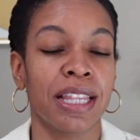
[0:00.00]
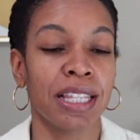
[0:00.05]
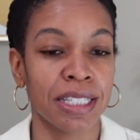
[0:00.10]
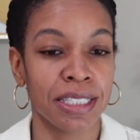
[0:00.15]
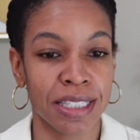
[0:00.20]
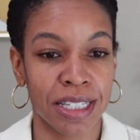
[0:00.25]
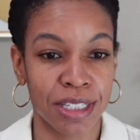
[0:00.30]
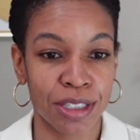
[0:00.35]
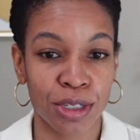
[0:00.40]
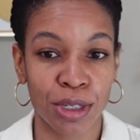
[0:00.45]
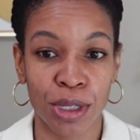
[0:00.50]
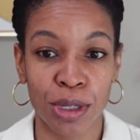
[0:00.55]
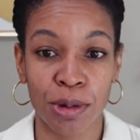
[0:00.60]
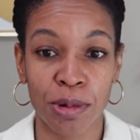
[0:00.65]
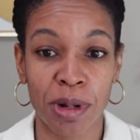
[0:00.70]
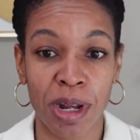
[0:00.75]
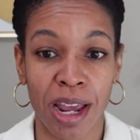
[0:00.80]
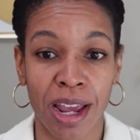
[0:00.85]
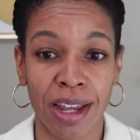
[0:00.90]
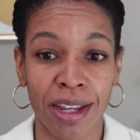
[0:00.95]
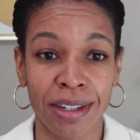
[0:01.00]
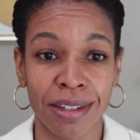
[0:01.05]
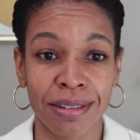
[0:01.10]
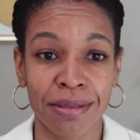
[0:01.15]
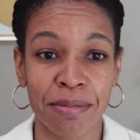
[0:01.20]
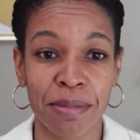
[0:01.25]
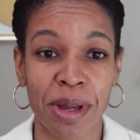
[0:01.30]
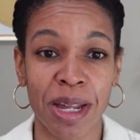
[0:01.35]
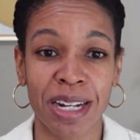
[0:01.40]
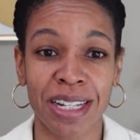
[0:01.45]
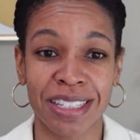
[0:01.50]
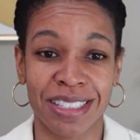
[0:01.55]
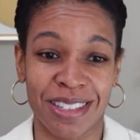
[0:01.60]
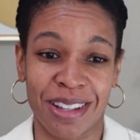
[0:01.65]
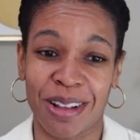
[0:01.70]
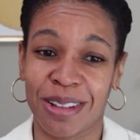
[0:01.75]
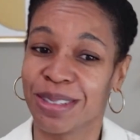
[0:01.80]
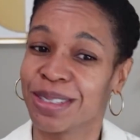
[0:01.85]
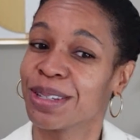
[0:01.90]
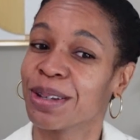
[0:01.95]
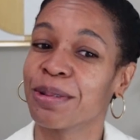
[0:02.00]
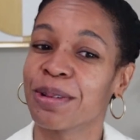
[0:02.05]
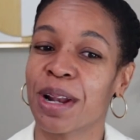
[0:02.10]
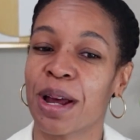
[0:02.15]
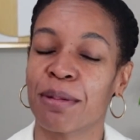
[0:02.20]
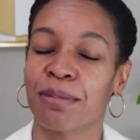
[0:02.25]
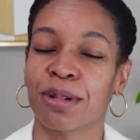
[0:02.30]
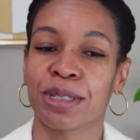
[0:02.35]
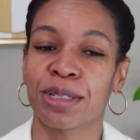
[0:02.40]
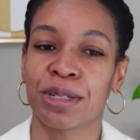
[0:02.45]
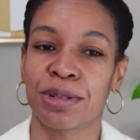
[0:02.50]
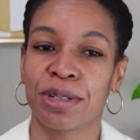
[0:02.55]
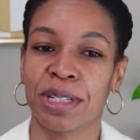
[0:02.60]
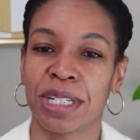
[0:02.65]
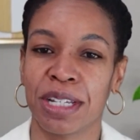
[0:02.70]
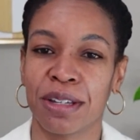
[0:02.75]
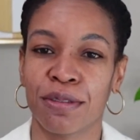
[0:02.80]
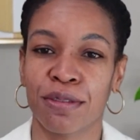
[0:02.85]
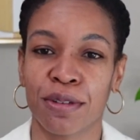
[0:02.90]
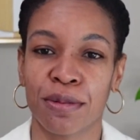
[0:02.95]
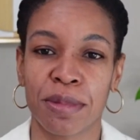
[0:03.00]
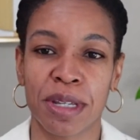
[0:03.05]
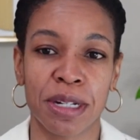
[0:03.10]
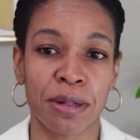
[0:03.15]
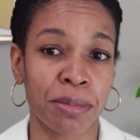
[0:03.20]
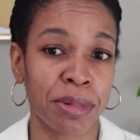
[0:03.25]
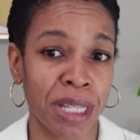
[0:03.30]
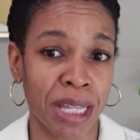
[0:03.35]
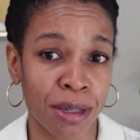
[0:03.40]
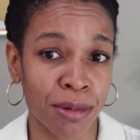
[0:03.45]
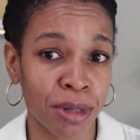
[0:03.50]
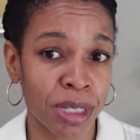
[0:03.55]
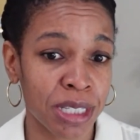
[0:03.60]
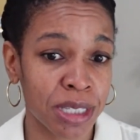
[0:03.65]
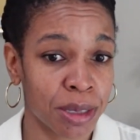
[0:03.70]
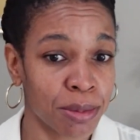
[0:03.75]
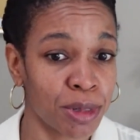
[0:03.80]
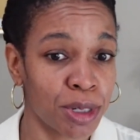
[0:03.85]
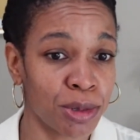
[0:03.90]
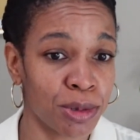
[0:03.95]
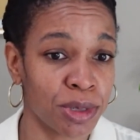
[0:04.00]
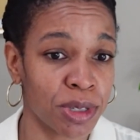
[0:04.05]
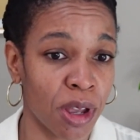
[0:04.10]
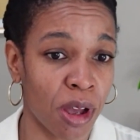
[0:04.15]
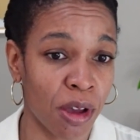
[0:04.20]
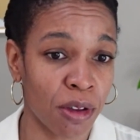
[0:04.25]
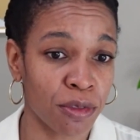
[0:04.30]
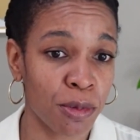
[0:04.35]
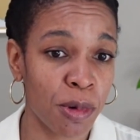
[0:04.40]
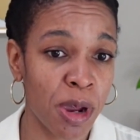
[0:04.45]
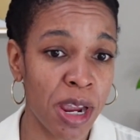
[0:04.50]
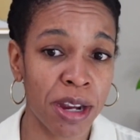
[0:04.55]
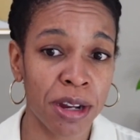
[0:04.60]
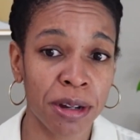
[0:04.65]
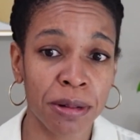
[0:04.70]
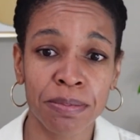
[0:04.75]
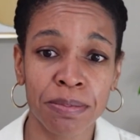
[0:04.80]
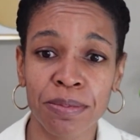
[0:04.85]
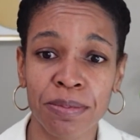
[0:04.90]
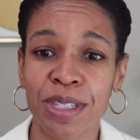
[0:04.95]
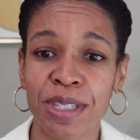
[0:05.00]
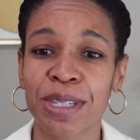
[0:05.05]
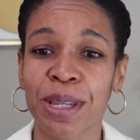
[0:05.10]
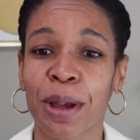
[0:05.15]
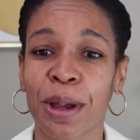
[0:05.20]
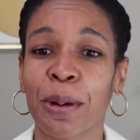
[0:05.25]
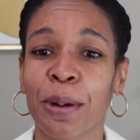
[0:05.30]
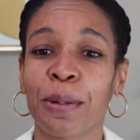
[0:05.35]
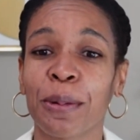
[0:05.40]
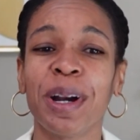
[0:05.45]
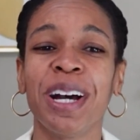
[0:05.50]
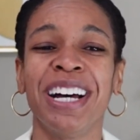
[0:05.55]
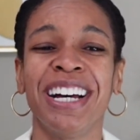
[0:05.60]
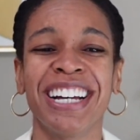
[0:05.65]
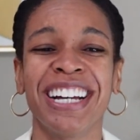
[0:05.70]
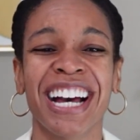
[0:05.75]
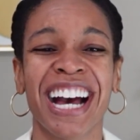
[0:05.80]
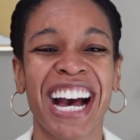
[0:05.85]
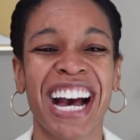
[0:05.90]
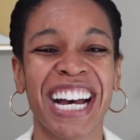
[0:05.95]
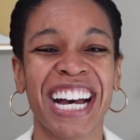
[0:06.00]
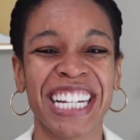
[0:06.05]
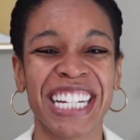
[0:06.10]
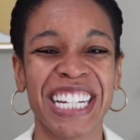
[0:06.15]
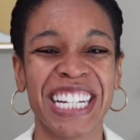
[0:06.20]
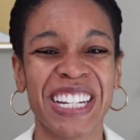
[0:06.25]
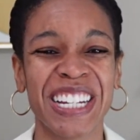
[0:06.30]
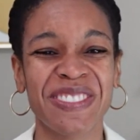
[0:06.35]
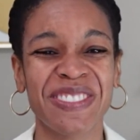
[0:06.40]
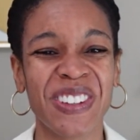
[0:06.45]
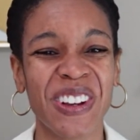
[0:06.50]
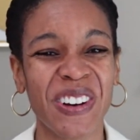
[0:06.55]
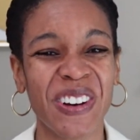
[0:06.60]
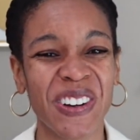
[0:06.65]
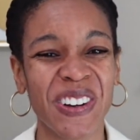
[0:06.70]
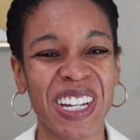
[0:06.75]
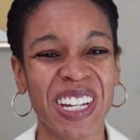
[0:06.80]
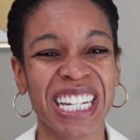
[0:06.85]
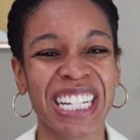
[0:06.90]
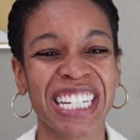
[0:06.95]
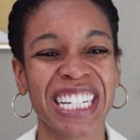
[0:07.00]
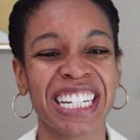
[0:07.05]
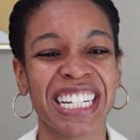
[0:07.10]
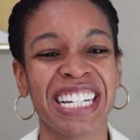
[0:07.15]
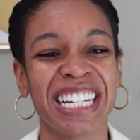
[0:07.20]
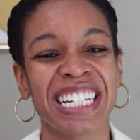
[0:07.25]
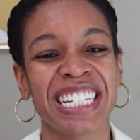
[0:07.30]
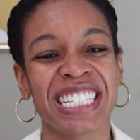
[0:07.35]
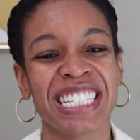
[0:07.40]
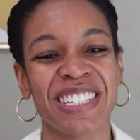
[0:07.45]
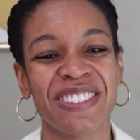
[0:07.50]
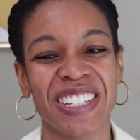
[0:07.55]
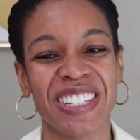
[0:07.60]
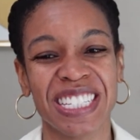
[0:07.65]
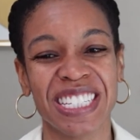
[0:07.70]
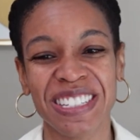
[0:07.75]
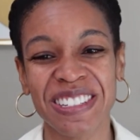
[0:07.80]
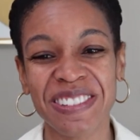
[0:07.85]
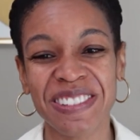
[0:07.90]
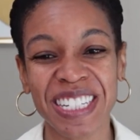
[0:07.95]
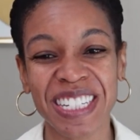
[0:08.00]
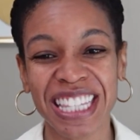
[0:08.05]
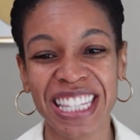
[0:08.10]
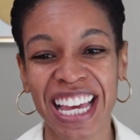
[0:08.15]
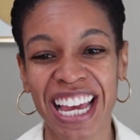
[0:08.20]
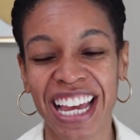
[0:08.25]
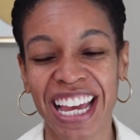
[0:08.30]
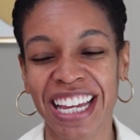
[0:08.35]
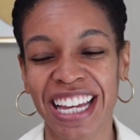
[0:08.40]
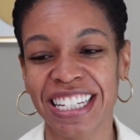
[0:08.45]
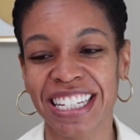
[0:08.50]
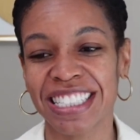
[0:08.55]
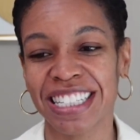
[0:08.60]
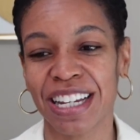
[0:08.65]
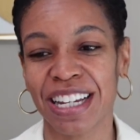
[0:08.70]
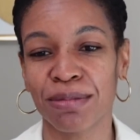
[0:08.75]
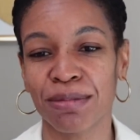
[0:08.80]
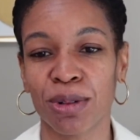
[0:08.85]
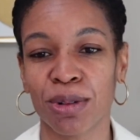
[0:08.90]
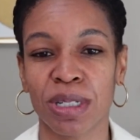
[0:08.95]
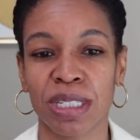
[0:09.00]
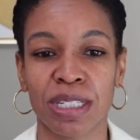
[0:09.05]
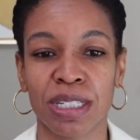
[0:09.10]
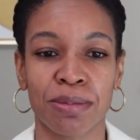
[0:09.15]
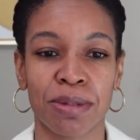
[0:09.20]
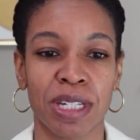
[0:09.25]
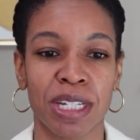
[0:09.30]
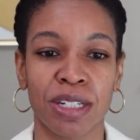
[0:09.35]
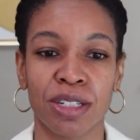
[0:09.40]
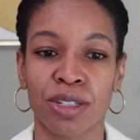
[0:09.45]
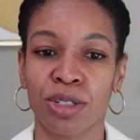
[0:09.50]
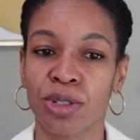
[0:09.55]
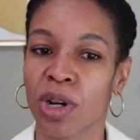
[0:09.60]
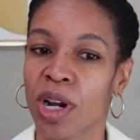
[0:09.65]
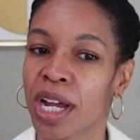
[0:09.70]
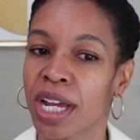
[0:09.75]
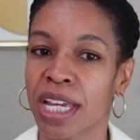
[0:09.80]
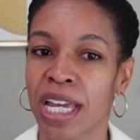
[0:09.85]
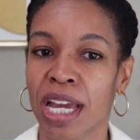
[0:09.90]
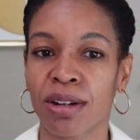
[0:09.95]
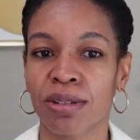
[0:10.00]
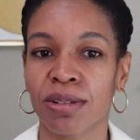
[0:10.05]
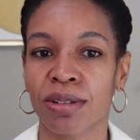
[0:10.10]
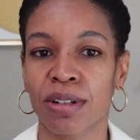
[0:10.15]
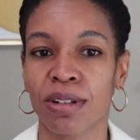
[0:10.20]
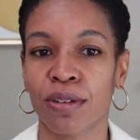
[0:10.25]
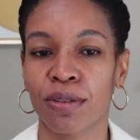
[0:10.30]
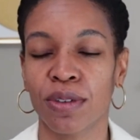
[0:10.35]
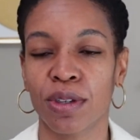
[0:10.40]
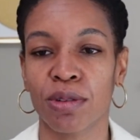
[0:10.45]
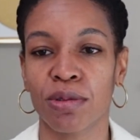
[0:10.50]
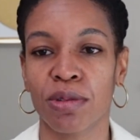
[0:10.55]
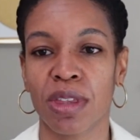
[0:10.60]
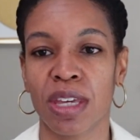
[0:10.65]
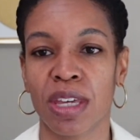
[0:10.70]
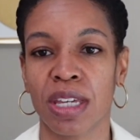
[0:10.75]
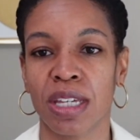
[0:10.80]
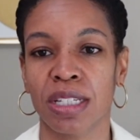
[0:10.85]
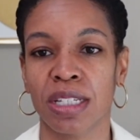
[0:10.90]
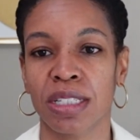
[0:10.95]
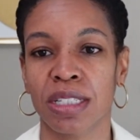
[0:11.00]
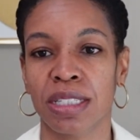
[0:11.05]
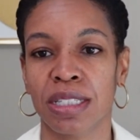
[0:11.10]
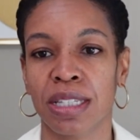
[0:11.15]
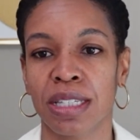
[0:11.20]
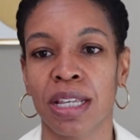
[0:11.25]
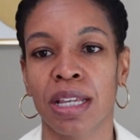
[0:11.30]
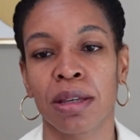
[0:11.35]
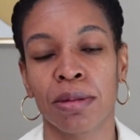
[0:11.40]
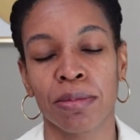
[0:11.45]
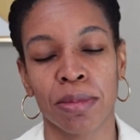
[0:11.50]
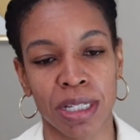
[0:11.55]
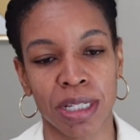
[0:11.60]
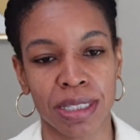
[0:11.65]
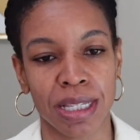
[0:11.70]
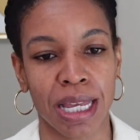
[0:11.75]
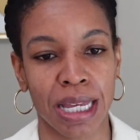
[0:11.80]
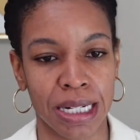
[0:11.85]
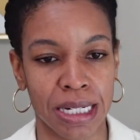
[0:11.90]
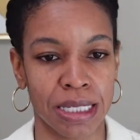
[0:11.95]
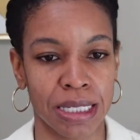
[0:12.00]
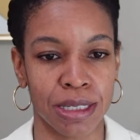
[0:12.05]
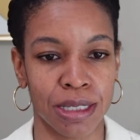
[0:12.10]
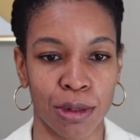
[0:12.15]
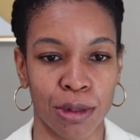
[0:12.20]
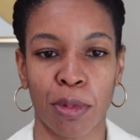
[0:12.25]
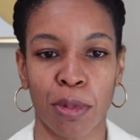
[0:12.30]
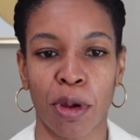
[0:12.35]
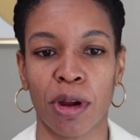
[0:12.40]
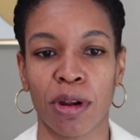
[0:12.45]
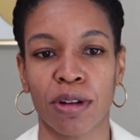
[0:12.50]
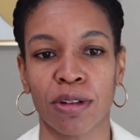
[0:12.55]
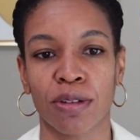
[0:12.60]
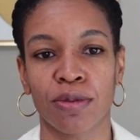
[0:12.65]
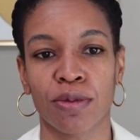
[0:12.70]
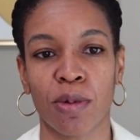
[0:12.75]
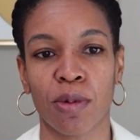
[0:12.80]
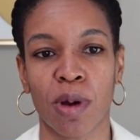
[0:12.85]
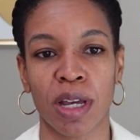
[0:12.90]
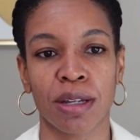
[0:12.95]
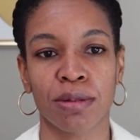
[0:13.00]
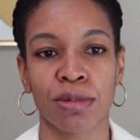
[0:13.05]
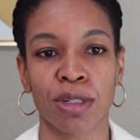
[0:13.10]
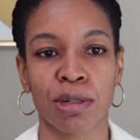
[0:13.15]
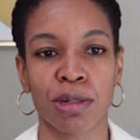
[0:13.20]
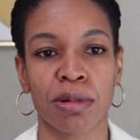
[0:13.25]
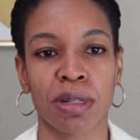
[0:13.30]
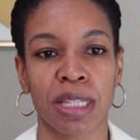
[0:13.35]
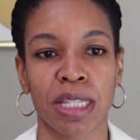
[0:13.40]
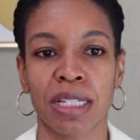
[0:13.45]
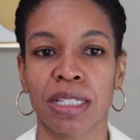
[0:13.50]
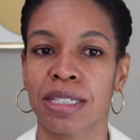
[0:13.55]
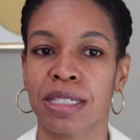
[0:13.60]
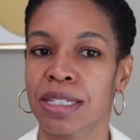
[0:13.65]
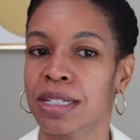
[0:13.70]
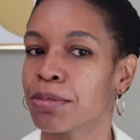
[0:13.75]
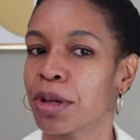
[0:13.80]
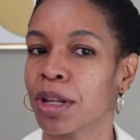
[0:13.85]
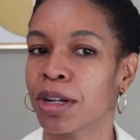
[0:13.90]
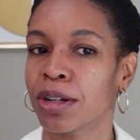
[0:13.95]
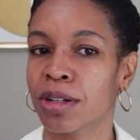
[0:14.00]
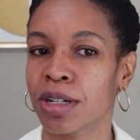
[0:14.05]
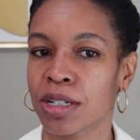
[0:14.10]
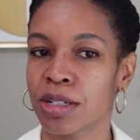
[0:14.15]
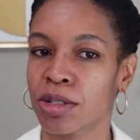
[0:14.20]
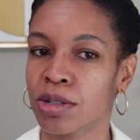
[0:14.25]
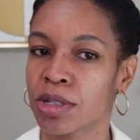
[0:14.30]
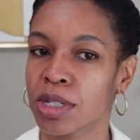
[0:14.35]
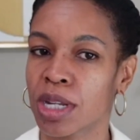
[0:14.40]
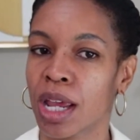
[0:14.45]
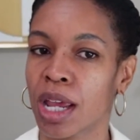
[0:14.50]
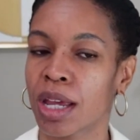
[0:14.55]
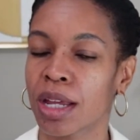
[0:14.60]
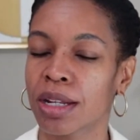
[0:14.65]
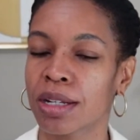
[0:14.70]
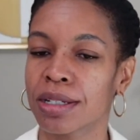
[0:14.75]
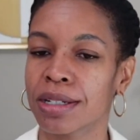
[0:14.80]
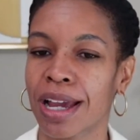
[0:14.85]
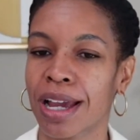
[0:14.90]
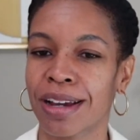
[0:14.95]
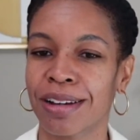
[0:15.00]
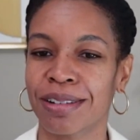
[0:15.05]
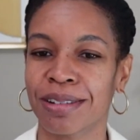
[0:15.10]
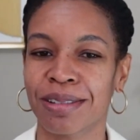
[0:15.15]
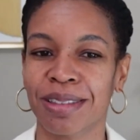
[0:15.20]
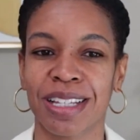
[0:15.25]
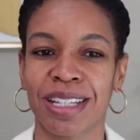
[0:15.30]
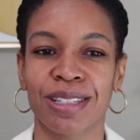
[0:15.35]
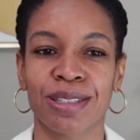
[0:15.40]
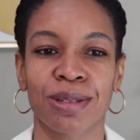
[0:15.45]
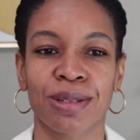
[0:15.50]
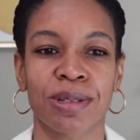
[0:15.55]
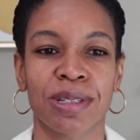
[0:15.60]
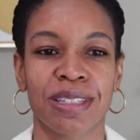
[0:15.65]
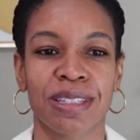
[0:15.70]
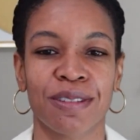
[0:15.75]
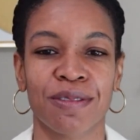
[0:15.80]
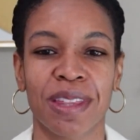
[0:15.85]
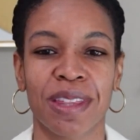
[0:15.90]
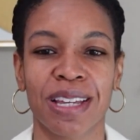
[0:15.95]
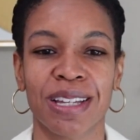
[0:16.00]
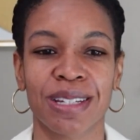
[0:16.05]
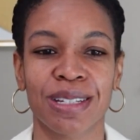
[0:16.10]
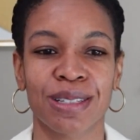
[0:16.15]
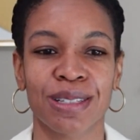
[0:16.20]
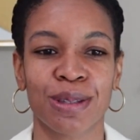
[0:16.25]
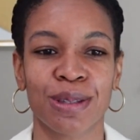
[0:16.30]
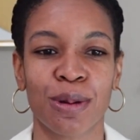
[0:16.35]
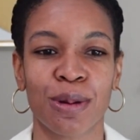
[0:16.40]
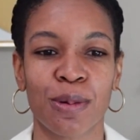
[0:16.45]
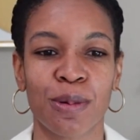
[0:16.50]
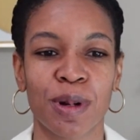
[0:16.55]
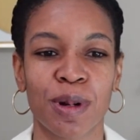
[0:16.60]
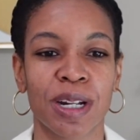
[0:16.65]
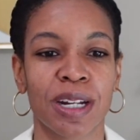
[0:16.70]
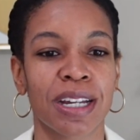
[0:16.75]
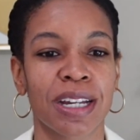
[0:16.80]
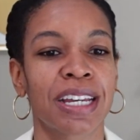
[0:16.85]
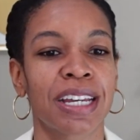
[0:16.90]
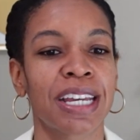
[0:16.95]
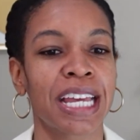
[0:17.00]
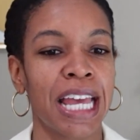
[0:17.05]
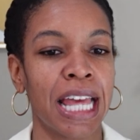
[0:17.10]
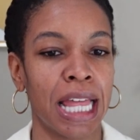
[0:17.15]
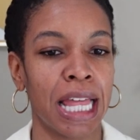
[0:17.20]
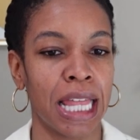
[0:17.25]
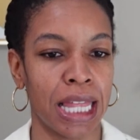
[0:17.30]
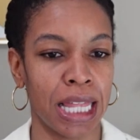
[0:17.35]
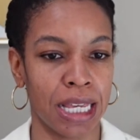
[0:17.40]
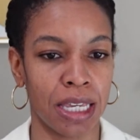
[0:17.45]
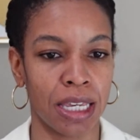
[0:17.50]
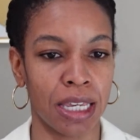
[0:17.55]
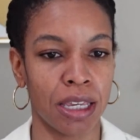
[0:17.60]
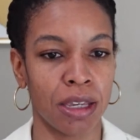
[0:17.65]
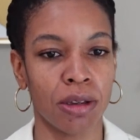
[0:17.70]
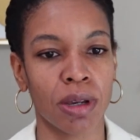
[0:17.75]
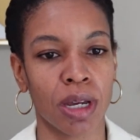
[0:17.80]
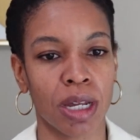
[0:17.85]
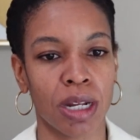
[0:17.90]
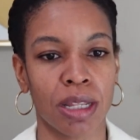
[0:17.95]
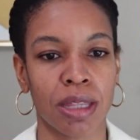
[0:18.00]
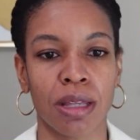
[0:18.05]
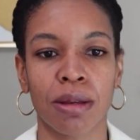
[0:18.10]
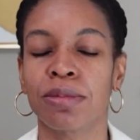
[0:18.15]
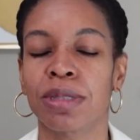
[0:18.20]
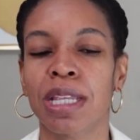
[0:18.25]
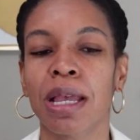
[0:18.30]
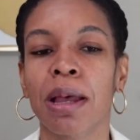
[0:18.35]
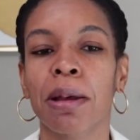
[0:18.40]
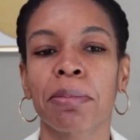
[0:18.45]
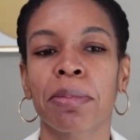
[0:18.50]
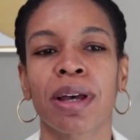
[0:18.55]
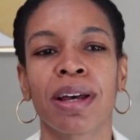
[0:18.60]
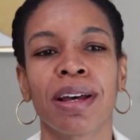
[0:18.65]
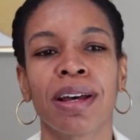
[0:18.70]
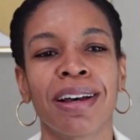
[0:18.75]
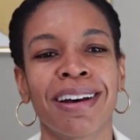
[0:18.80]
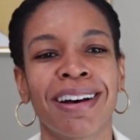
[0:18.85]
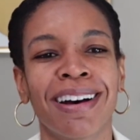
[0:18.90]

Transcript: this is a Q&A, but it's also an opportunity for me to play with some new software. So I am going to be doing that. I'm going to be trying out a few things because that is a part of why I'm doing this, to better understand how these sorts of things work. Thank you, got a thumbs up.